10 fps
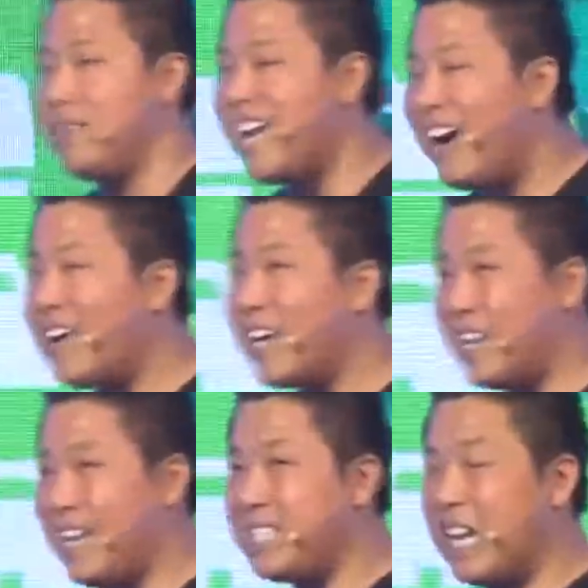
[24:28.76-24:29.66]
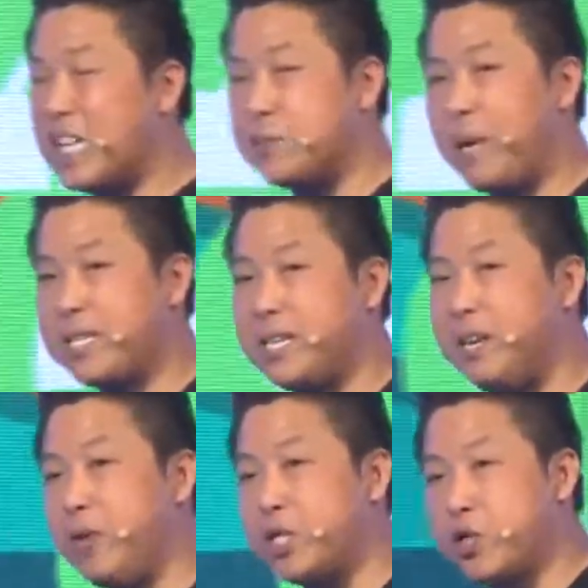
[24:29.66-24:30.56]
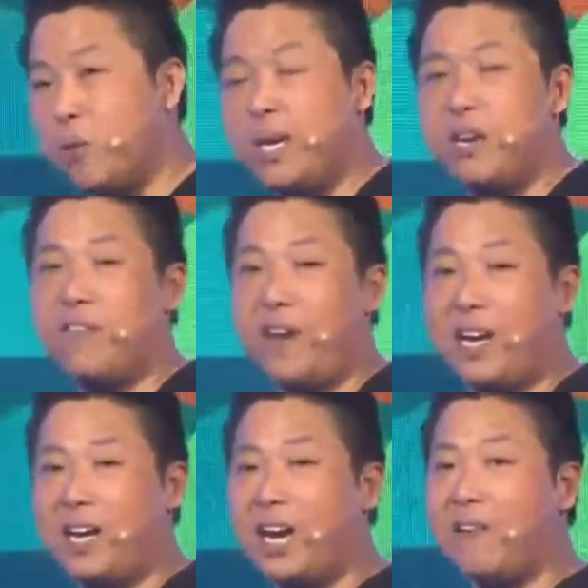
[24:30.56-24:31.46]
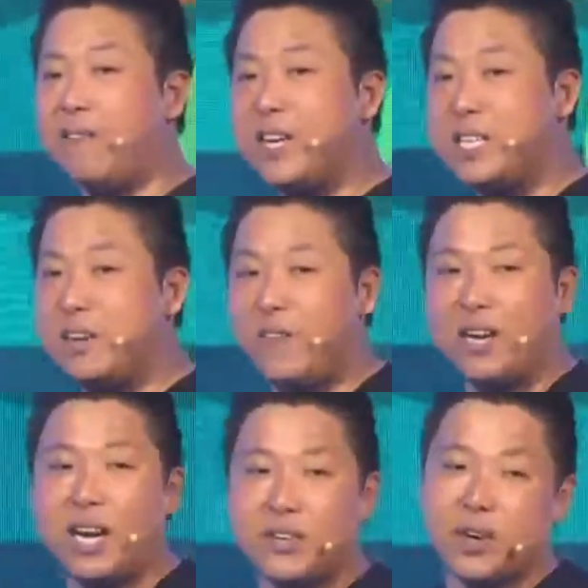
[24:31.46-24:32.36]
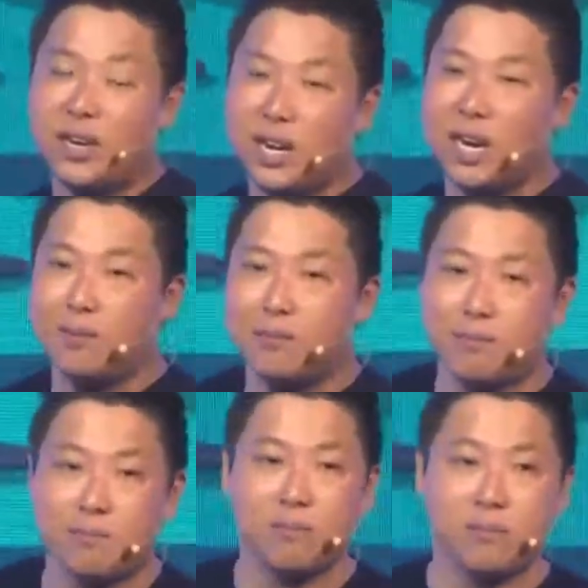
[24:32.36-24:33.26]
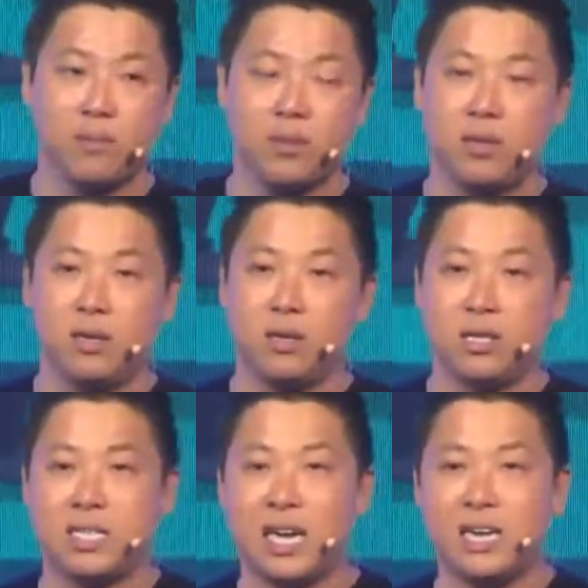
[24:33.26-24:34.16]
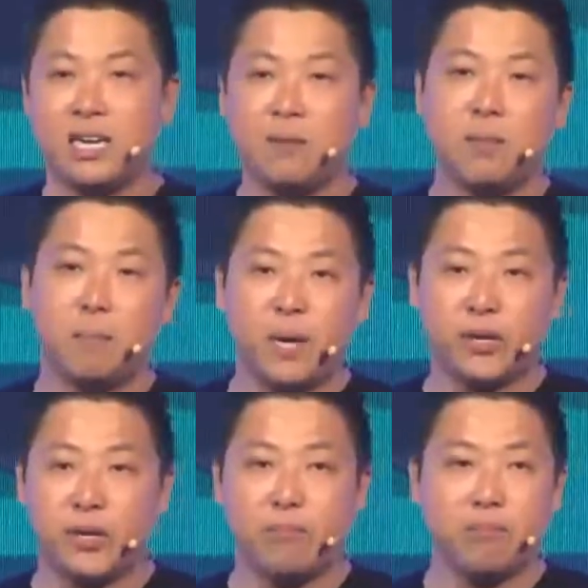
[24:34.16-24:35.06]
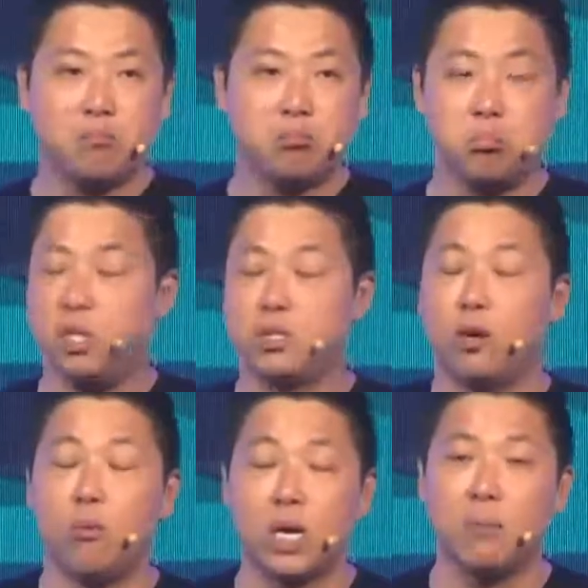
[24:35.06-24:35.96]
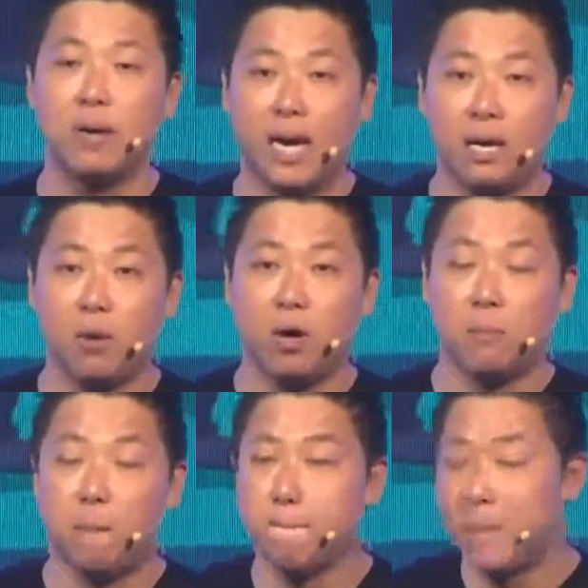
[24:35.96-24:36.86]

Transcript: Nowadays, especially with so many failures and VC funds are drying up, selling them a big dream is not workable anymore.